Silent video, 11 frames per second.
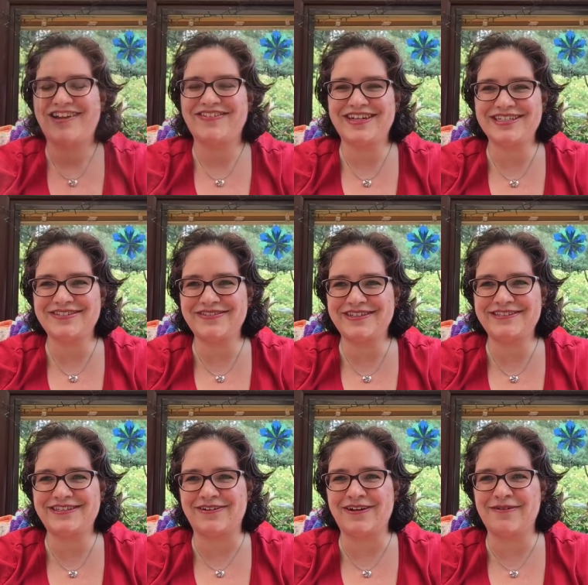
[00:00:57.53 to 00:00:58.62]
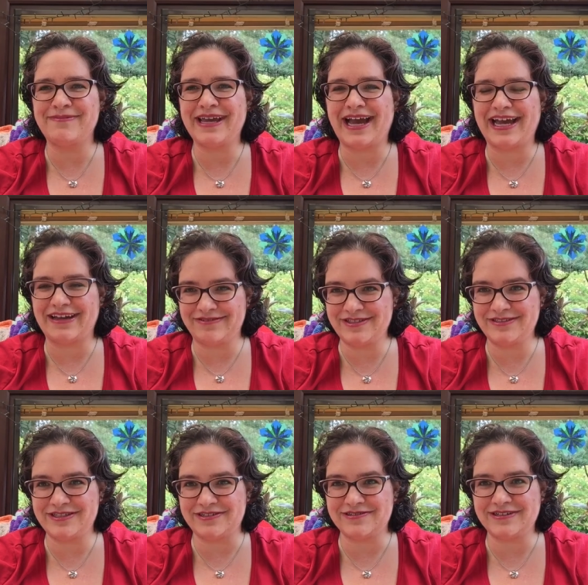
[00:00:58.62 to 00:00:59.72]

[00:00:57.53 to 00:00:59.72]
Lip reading: For those of you who don't know me, I have two children.